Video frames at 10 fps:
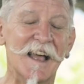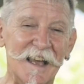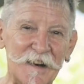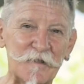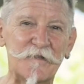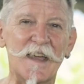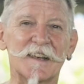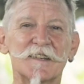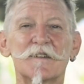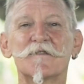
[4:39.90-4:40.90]

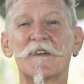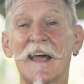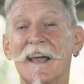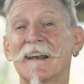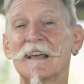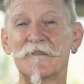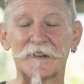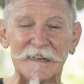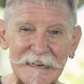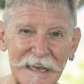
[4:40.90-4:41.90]
ineffective and
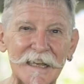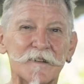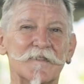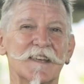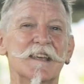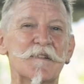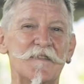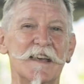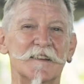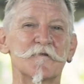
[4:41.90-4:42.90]
even negatively
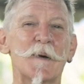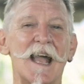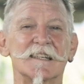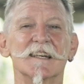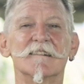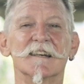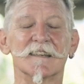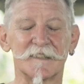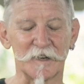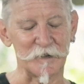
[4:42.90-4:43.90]
effective bacteria.
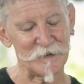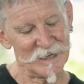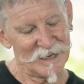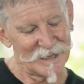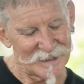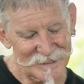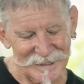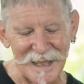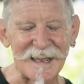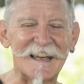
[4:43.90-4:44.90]
So
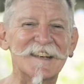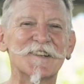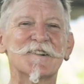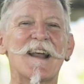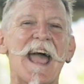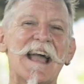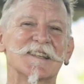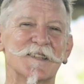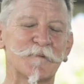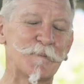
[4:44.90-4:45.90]
they
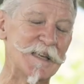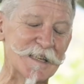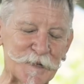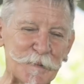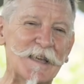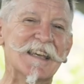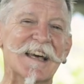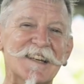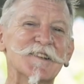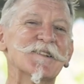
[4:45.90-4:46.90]
interact, the PSB
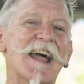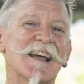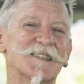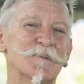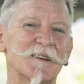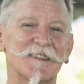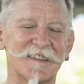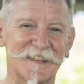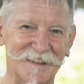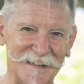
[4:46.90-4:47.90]
interacts with
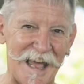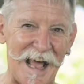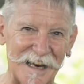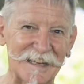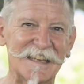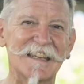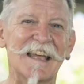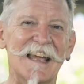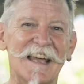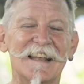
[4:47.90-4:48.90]
the
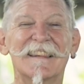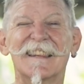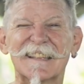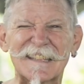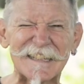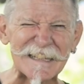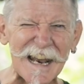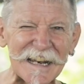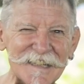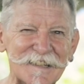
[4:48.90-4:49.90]
algae and the
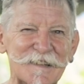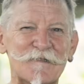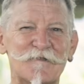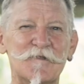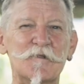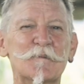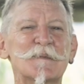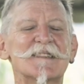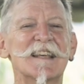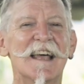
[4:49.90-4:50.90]
sludge that forms